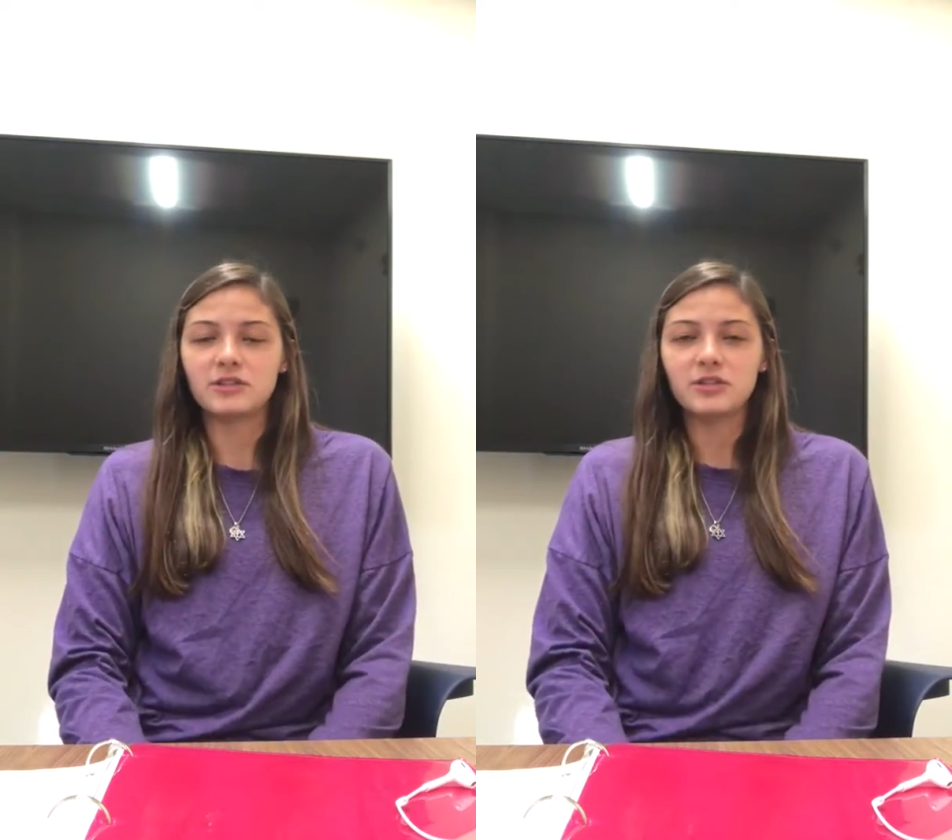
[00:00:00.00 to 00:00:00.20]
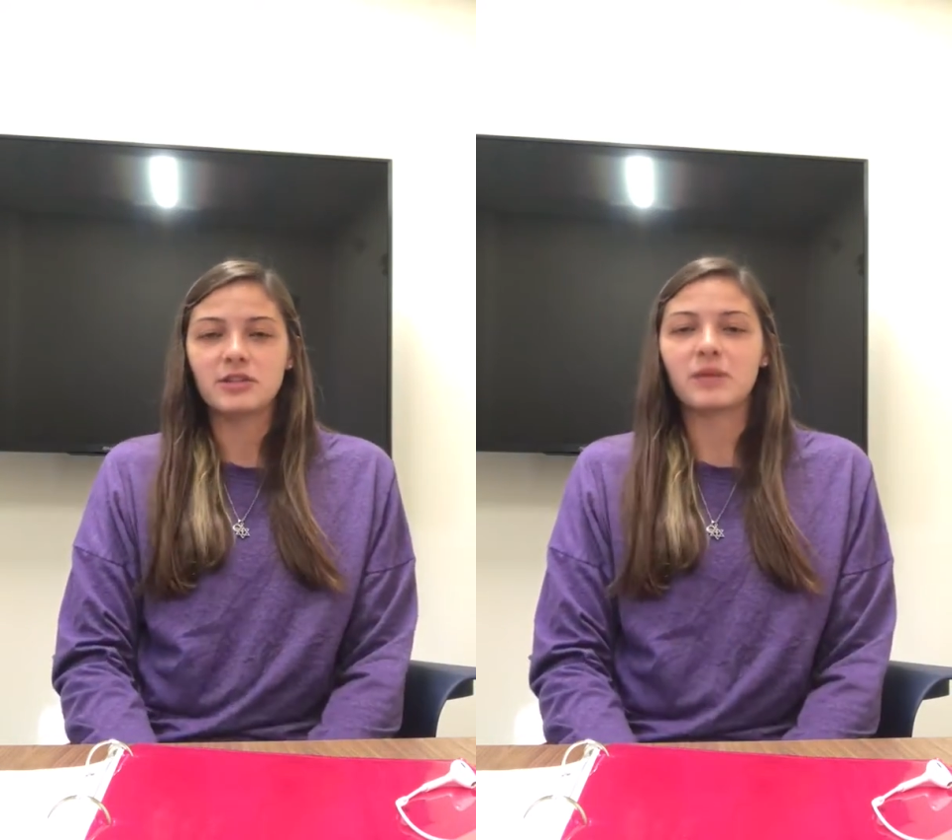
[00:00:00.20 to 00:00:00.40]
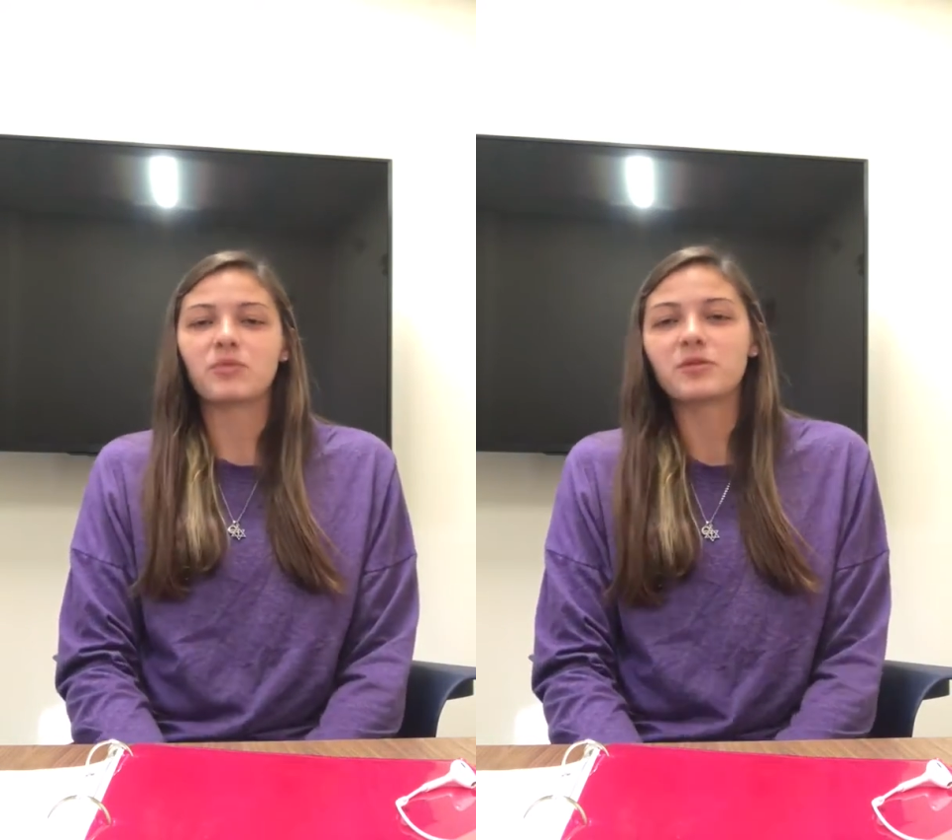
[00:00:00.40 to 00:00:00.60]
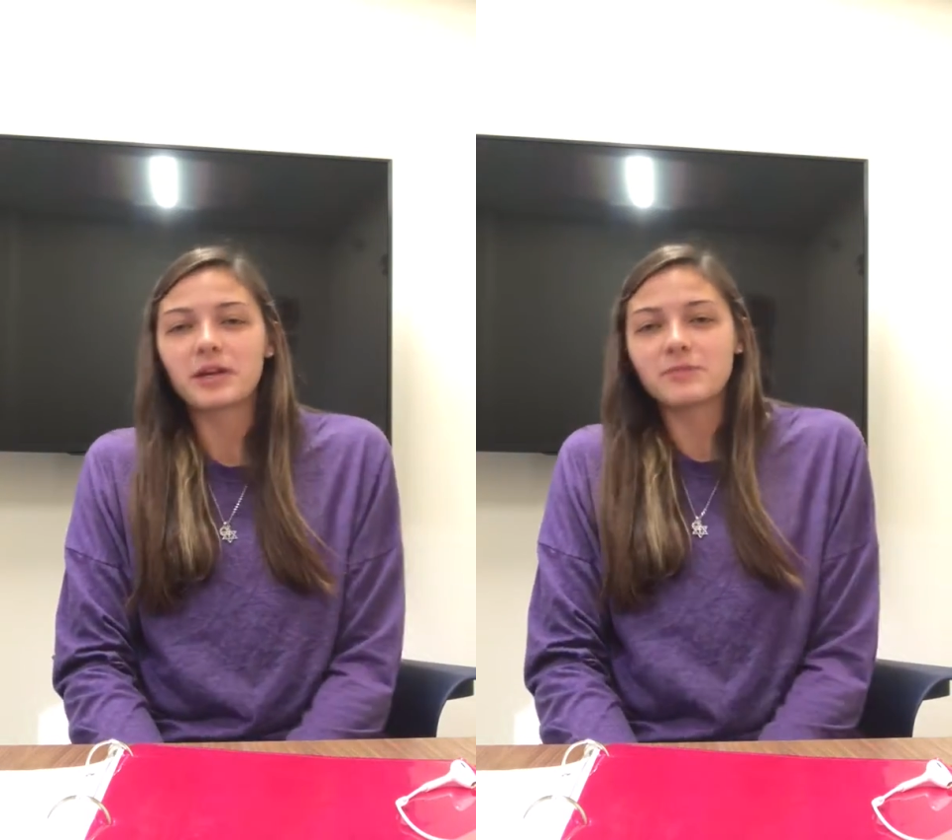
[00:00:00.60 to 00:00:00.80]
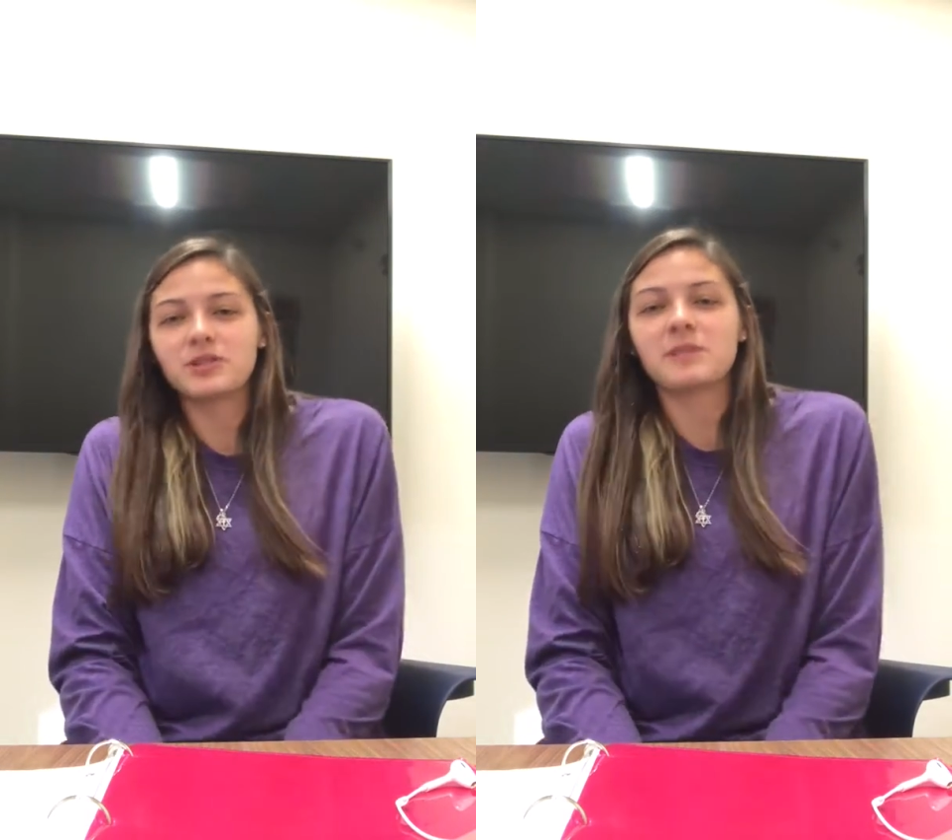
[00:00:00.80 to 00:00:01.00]
a two-time World
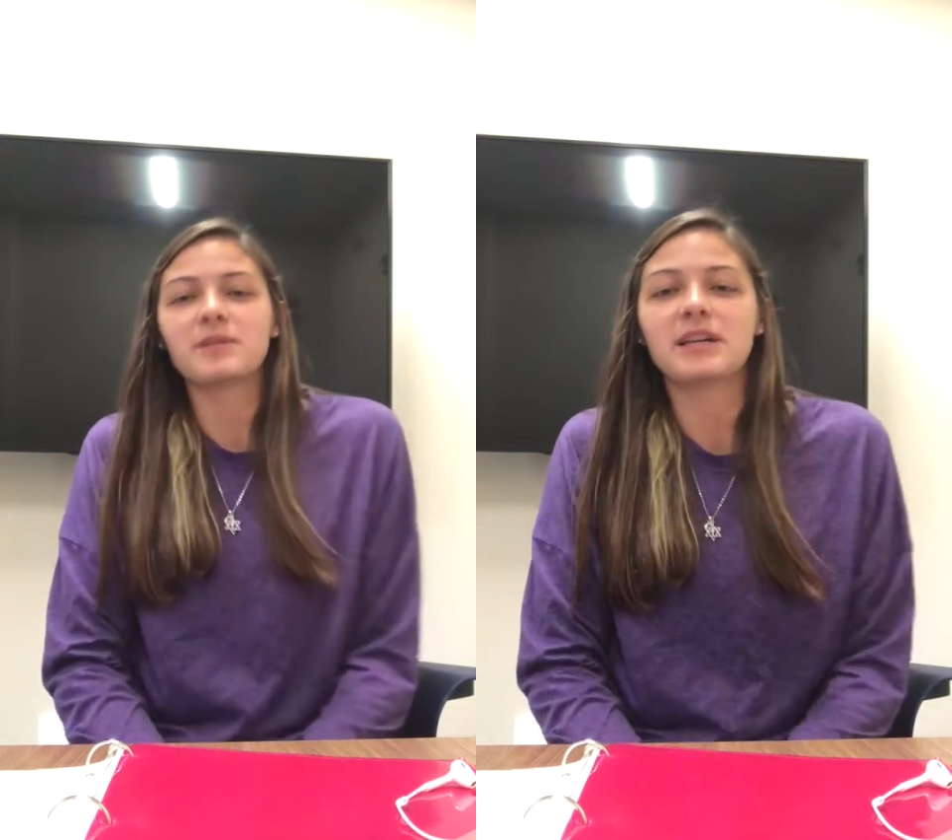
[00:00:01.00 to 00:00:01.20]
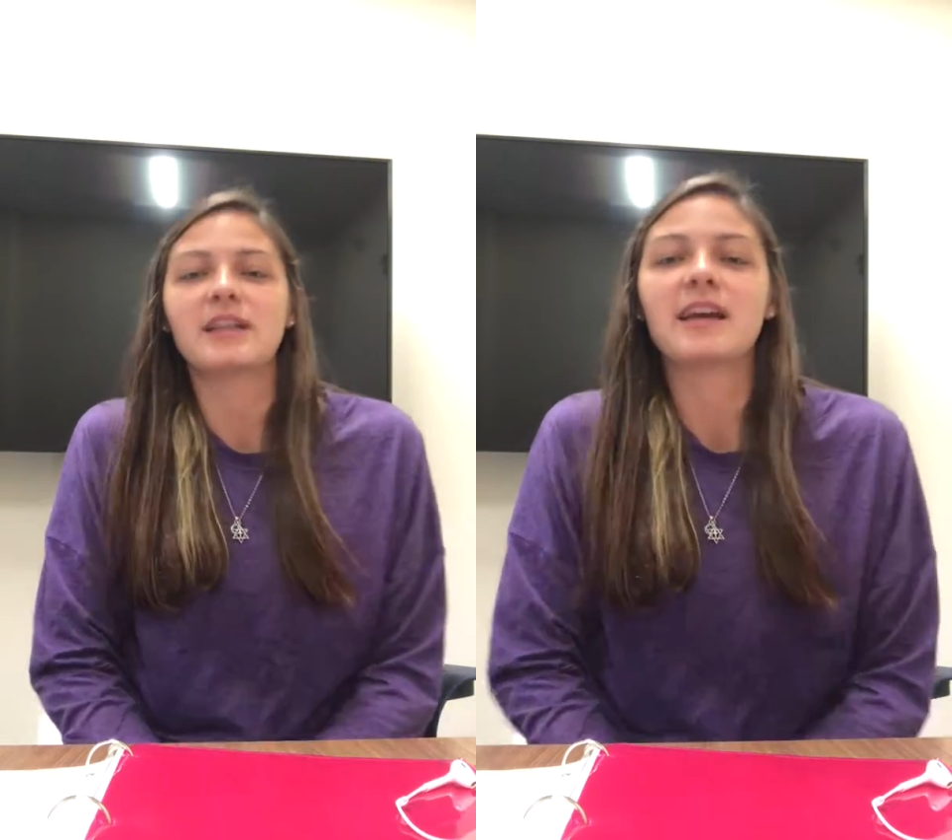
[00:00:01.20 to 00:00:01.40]
Cup champion